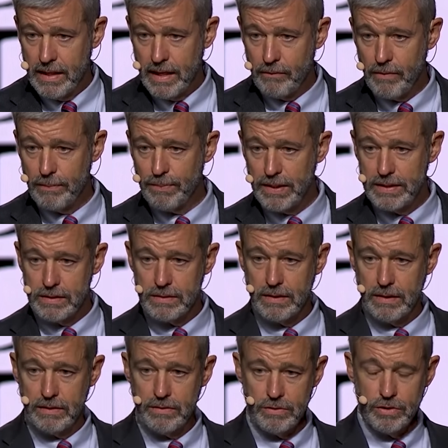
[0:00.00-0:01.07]
and we place
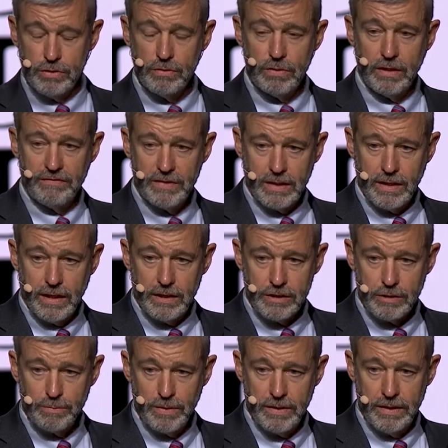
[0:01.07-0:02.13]
another jewel of the
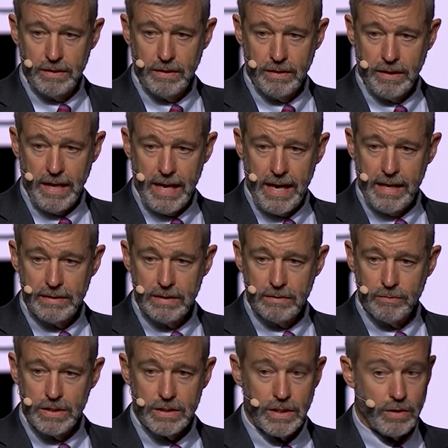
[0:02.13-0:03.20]
gospel in her hand
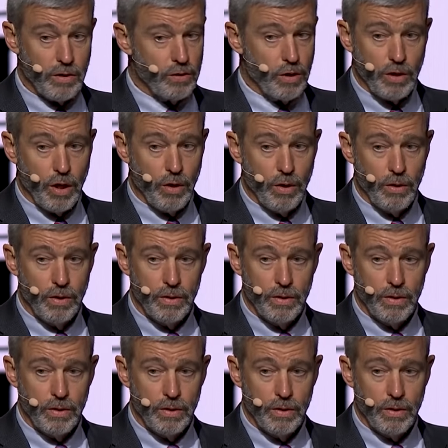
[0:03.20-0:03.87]
and we say, No, no, no.